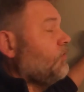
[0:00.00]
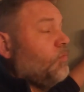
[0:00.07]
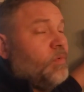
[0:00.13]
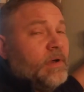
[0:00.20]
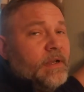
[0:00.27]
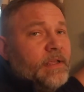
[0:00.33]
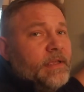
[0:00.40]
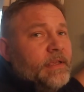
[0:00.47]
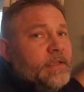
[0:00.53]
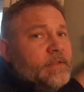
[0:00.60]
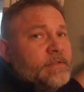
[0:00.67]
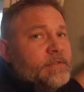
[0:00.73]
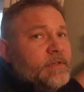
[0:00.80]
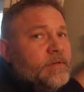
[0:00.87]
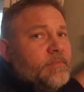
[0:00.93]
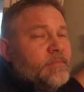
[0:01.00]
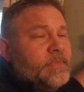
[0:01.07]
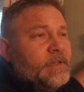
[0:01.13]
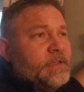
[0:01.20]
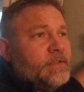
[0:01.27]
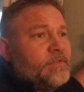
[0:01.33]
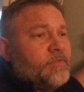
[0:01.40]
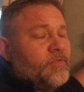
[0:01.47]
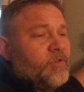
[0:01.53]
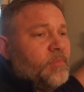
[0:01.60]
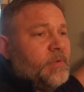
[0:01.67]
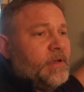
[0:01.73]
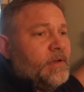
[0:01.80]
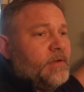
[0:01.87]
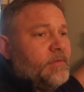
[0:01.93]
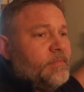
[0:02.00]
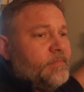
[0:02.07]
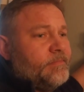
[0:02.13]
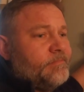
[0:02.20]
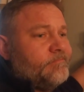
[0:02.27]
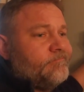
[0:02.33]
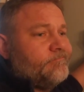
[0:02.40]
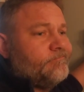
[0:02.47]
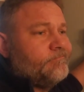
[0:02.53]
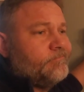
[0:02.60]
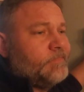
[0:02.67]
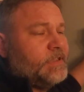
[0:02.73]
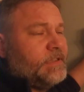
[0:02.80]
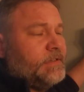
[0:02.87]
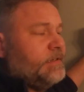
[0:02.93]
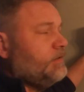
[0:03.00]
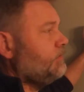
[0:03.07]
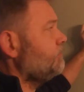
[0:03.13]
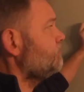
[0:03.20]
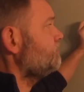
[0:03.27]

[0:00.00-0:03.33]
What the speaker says: while it heats up, and that's for about, I don't know,